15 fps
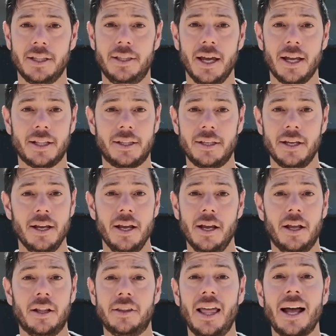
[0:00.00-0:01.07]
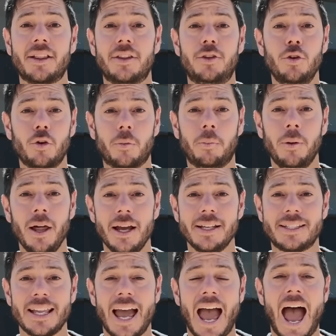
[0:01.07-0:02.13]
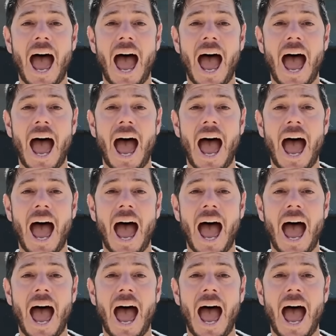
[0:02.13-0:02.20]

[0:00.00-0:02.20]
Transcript: that took place